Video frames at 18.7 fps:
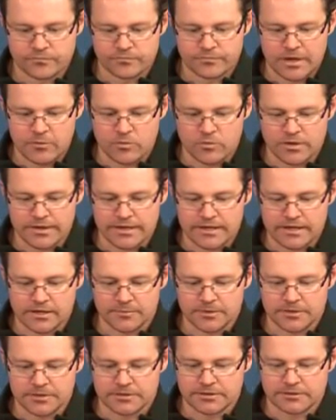By 1
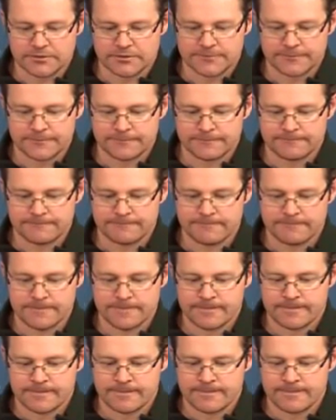element.
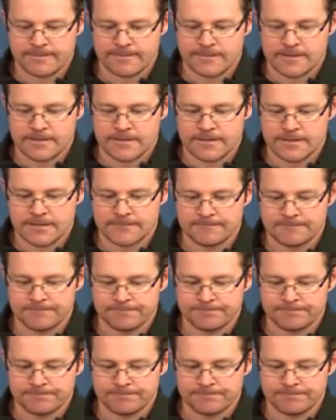Okay.